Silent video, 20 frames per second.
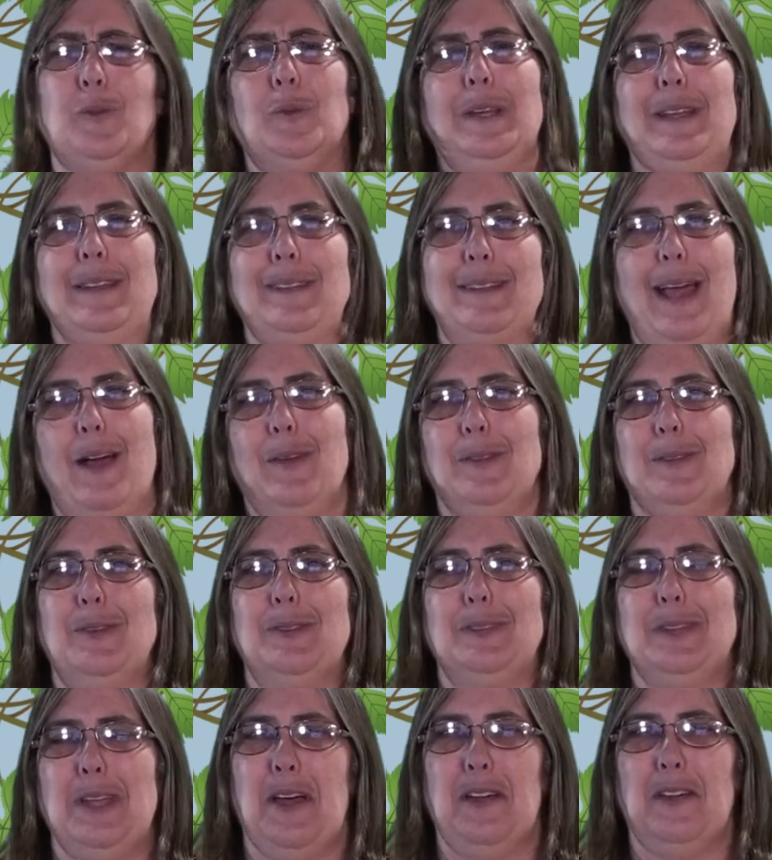week's
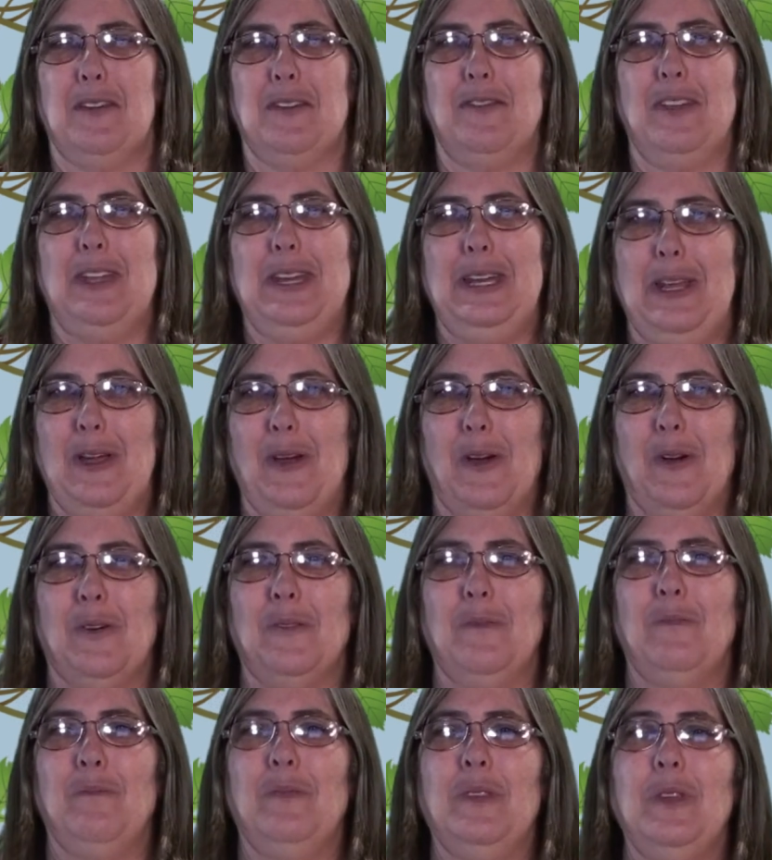Household Huddle
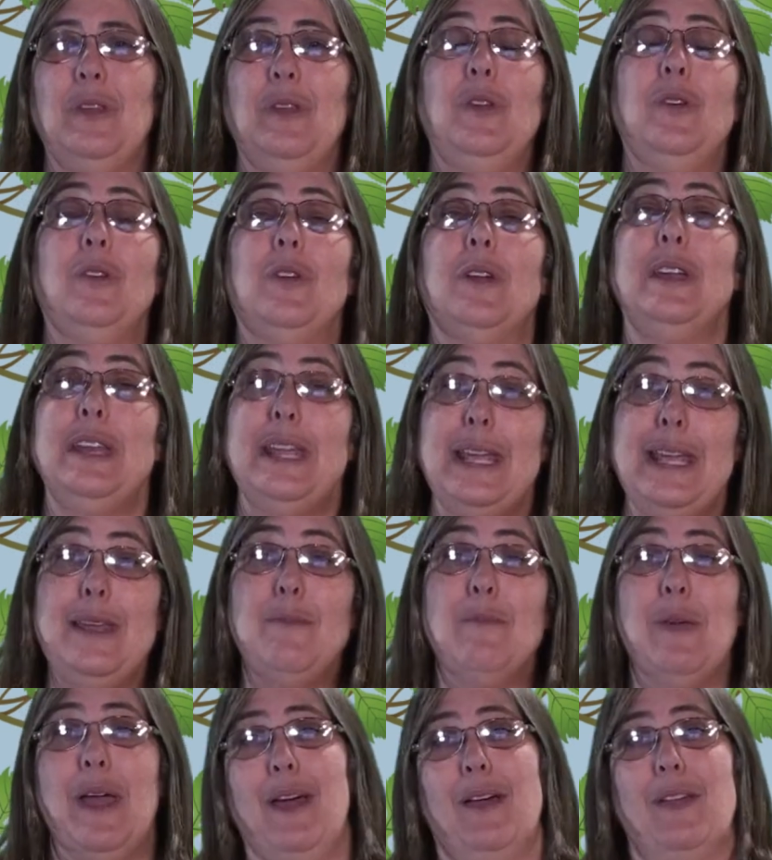video, you can
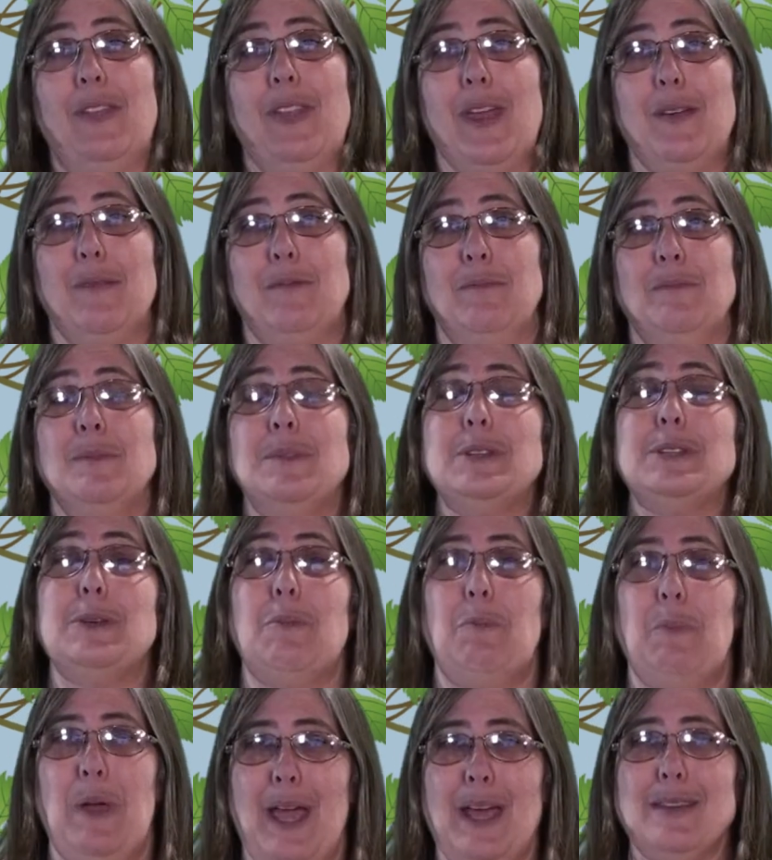email them
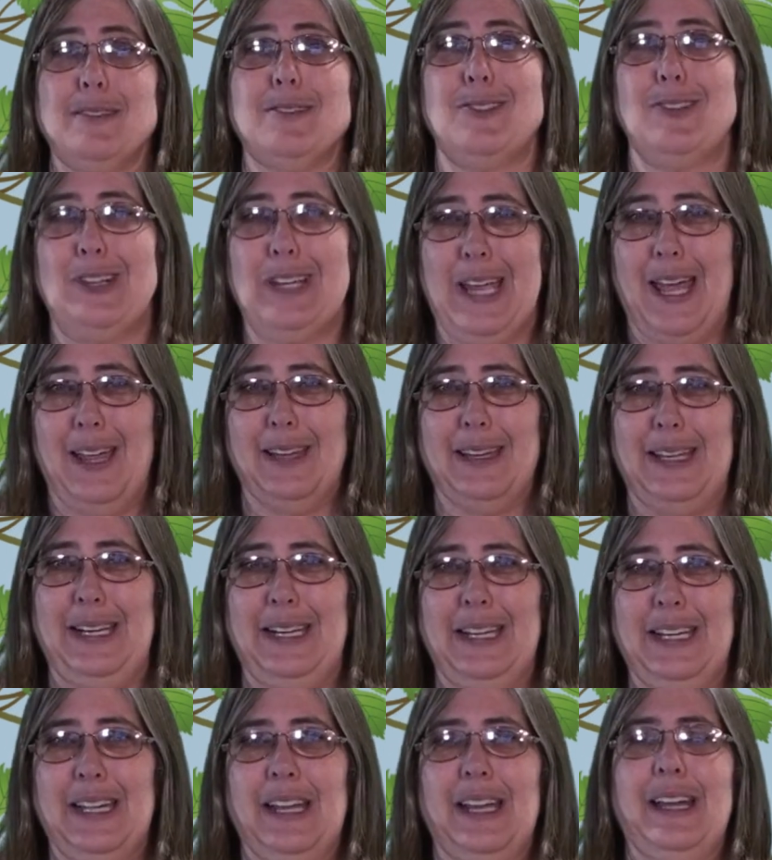to Pastor
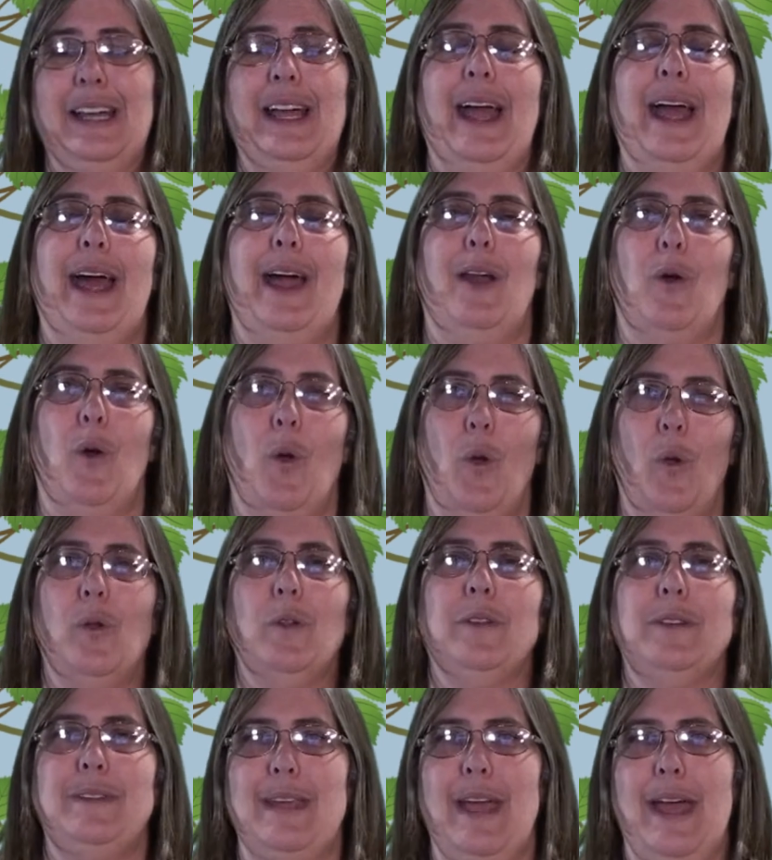Kelly at
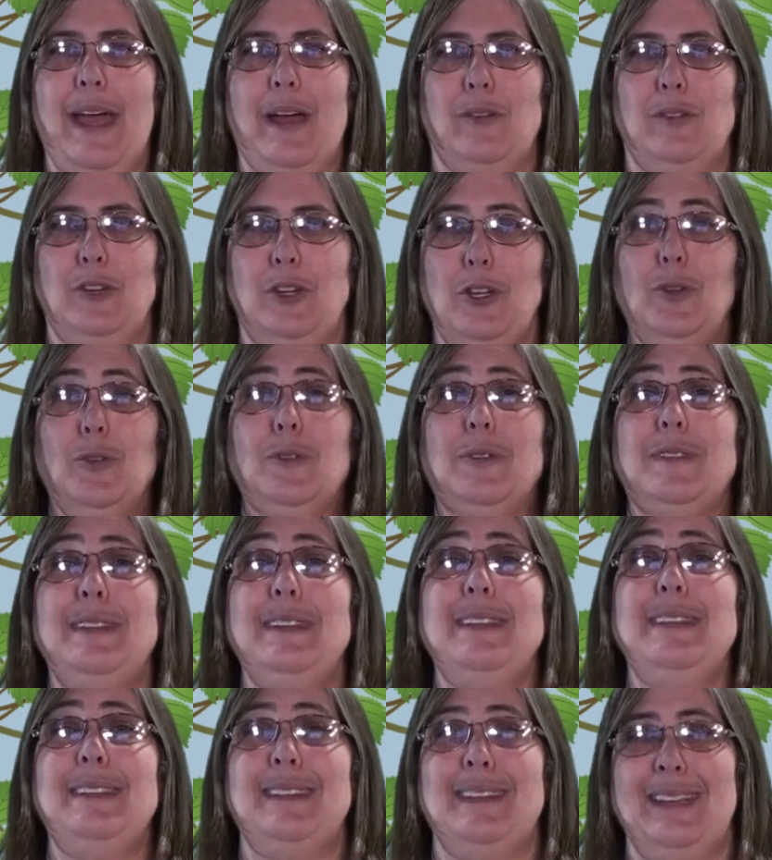
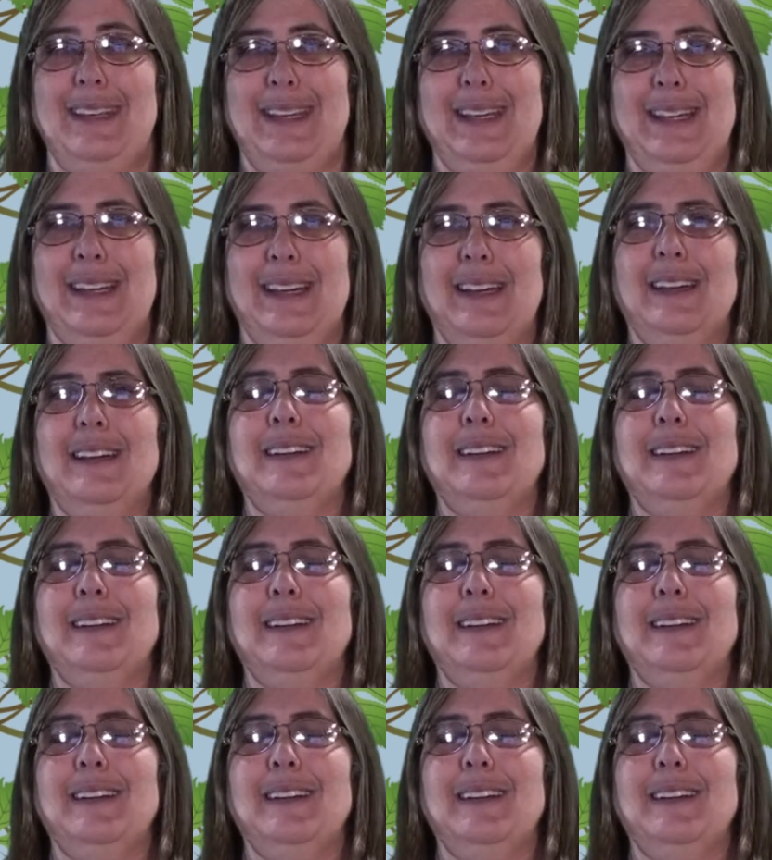oldtownucc.org.